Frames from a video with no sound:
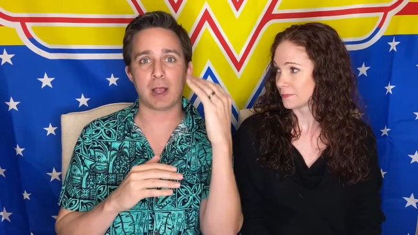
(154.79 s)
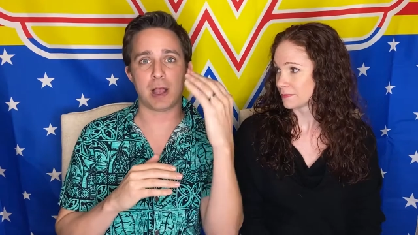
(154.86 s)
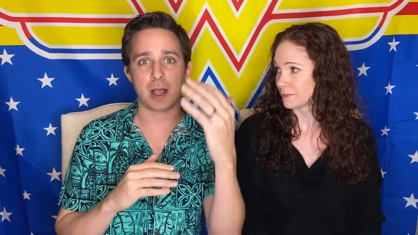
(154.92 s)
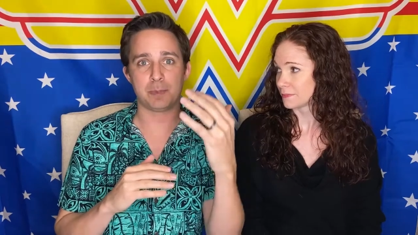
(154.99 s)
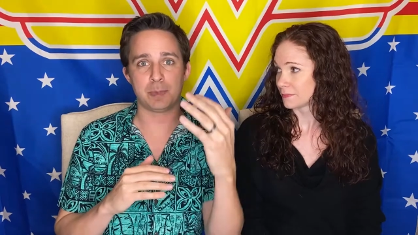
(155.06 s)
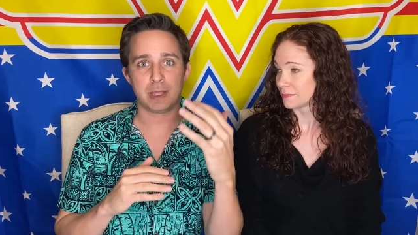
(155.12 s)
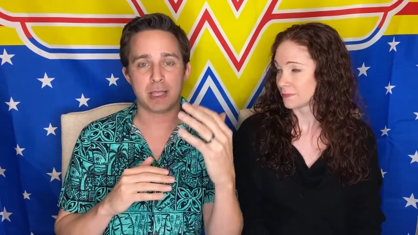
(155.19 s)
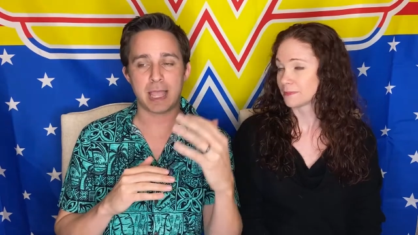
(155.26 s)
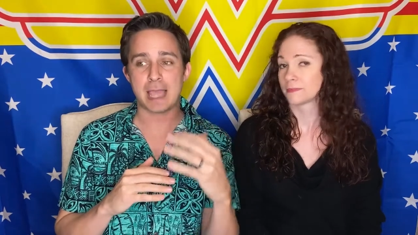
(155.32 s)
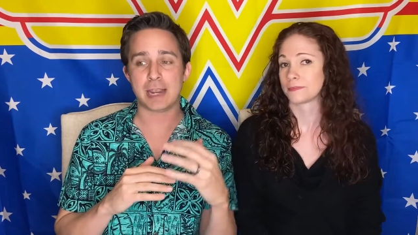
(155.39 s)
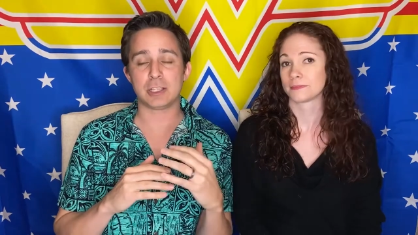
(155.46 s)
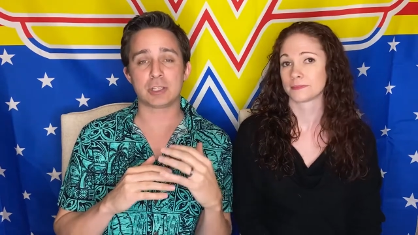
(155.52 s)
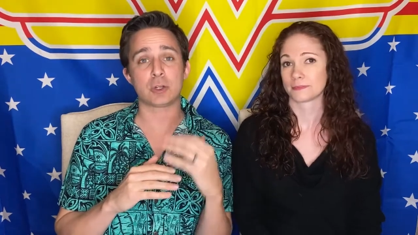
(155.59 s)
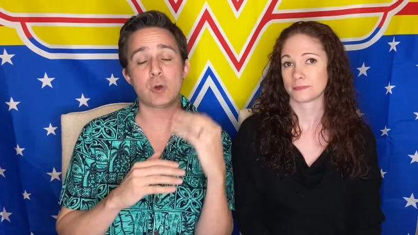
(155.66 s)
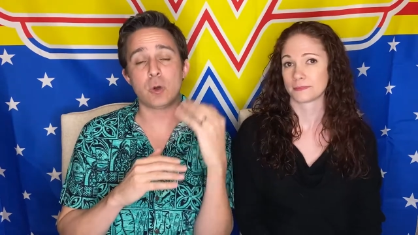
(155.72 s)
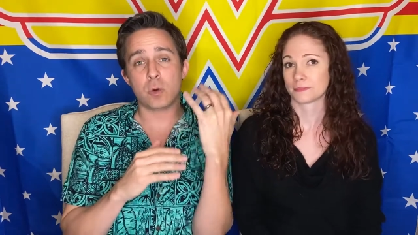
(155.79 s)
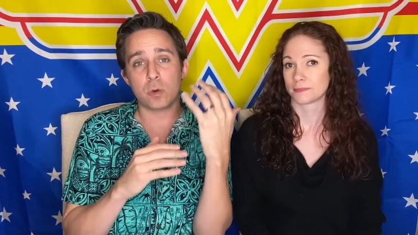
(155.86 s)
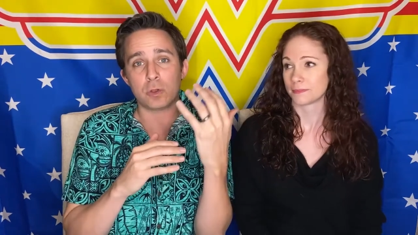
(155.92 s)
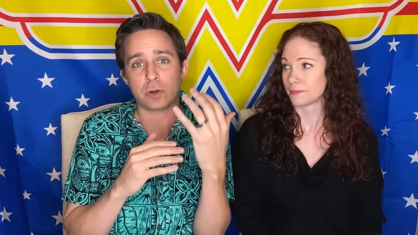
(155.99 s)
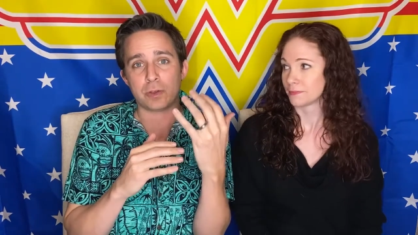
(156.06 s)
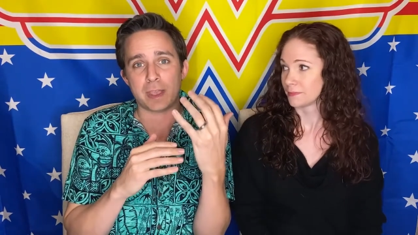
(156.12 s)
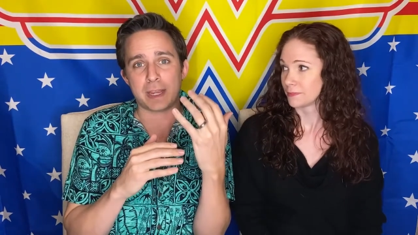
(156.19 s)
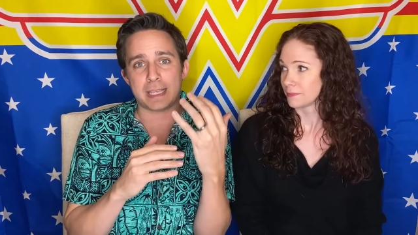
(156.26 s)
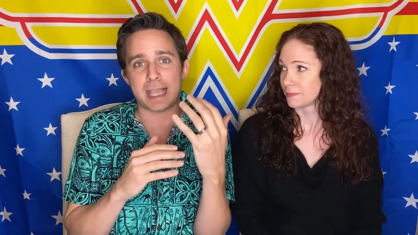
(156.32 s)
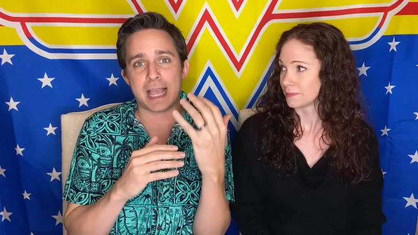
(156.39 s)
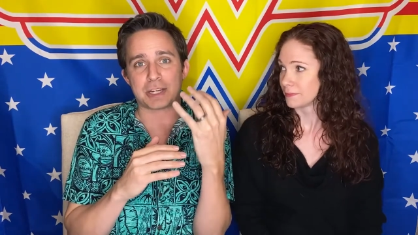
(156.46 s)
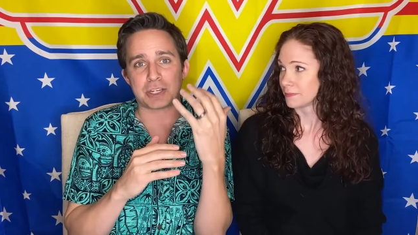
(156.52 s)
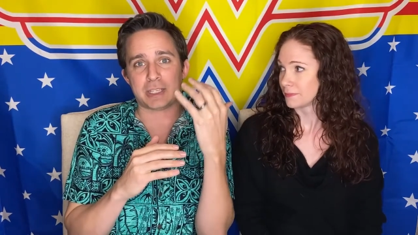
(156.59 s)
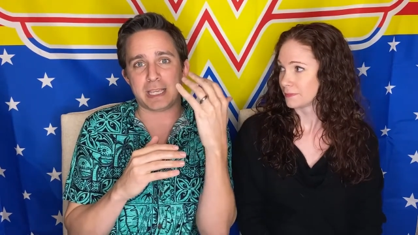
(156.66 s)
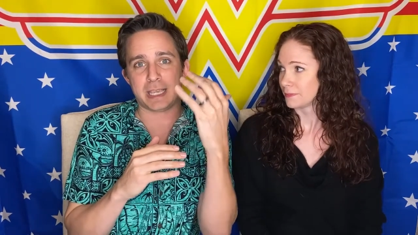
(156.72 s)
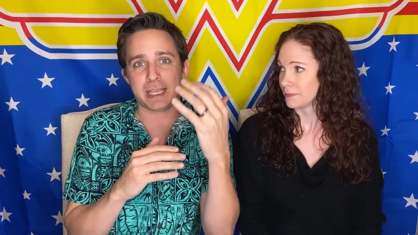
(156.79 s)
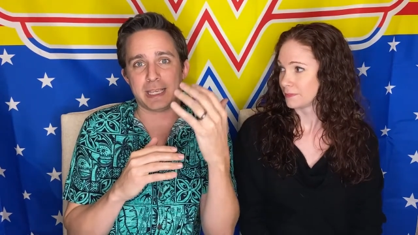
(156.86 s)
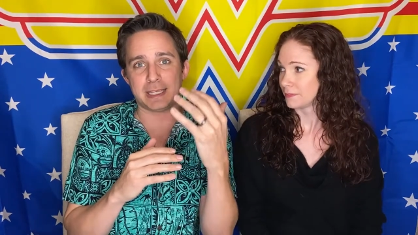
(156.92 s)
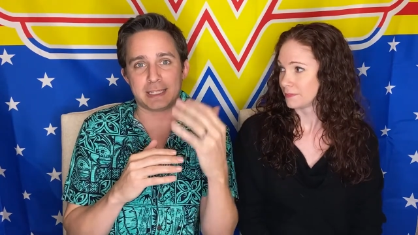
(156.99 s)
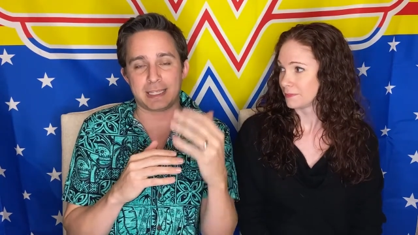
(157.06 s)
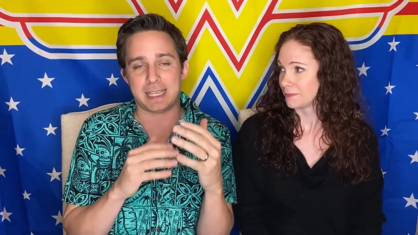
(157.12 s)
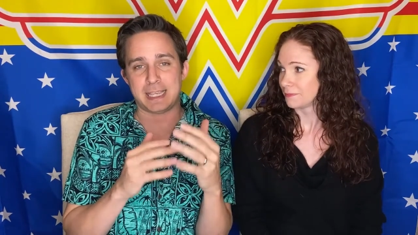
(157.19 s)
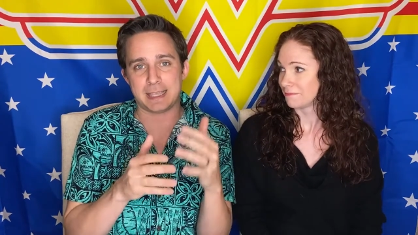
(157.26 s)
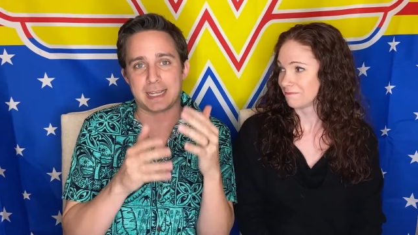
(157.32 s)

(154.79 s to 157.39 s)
Speaker 1: up, and is cooler than he actually is in the